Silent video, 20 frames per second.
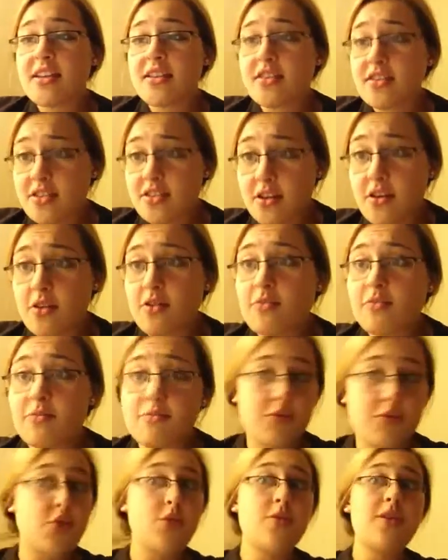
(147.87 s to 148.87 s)
So,
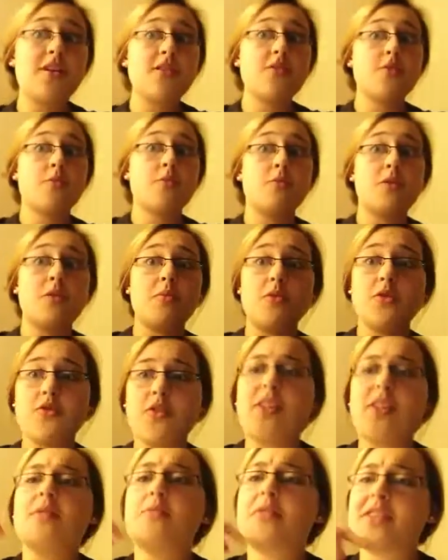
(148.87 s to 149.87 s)
who else would be
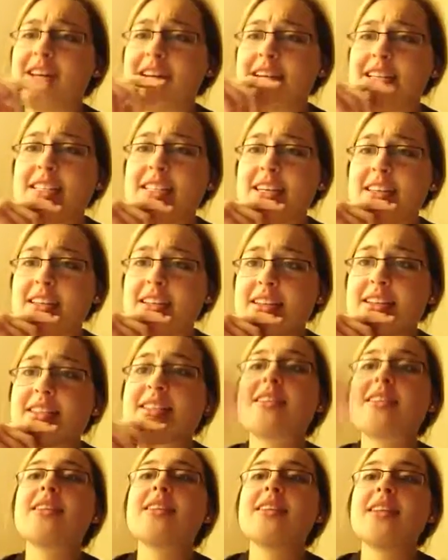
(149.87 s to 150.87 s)
moving the planets like
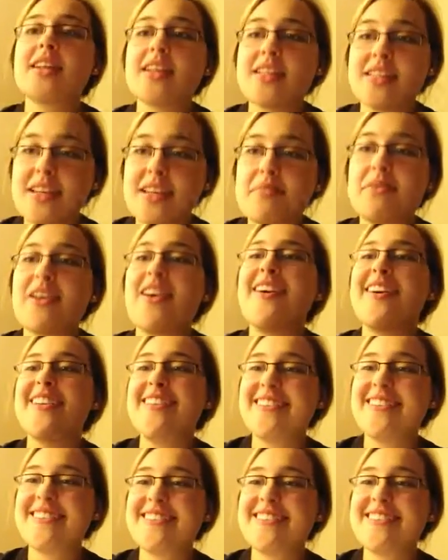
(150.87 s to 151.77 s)
this except God?